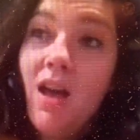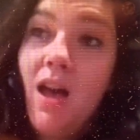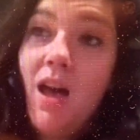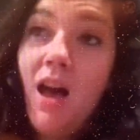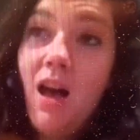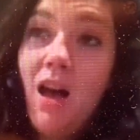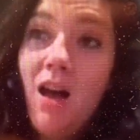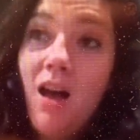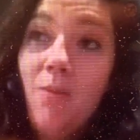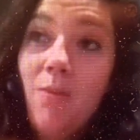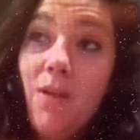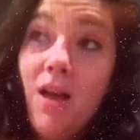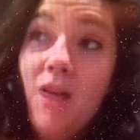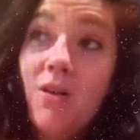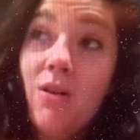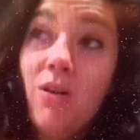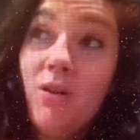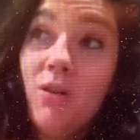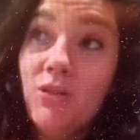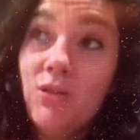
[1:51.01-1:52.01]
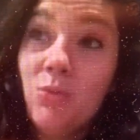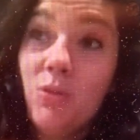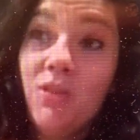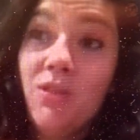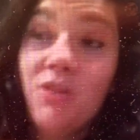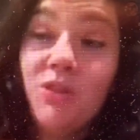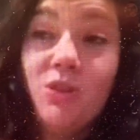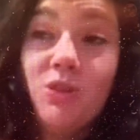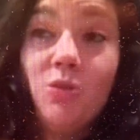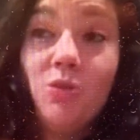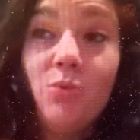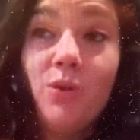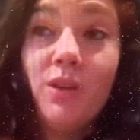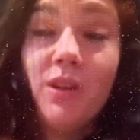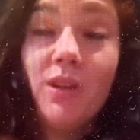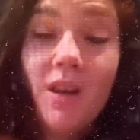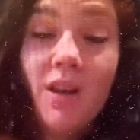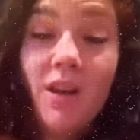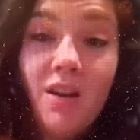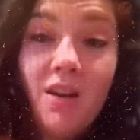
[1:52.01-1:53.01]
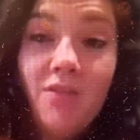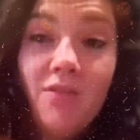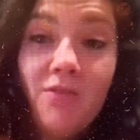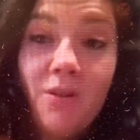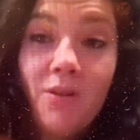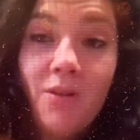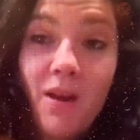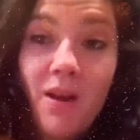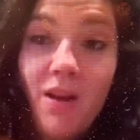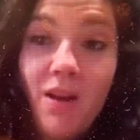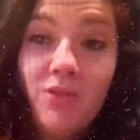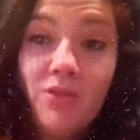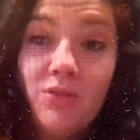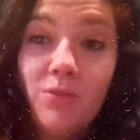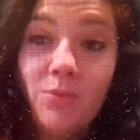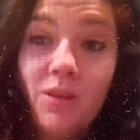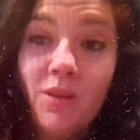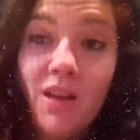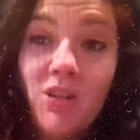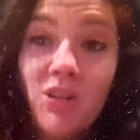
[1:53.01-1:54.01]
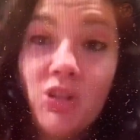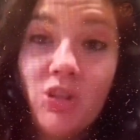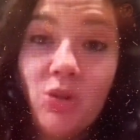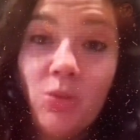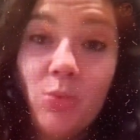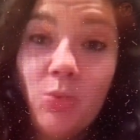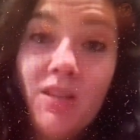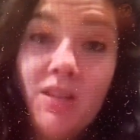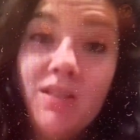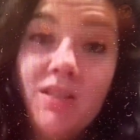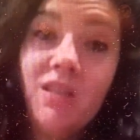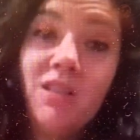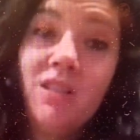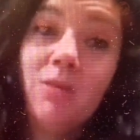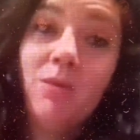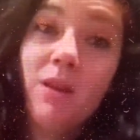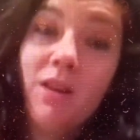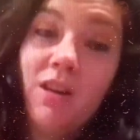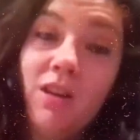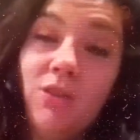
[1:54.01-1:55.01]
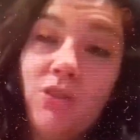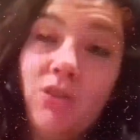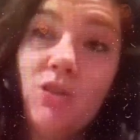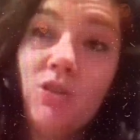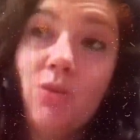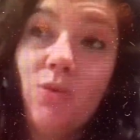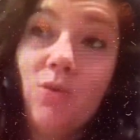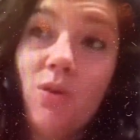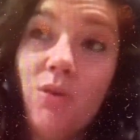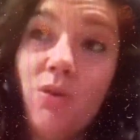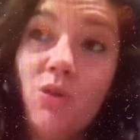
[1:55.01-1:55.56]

Um, and also with the 2.9 in fund balance from last year, we anticipated 2,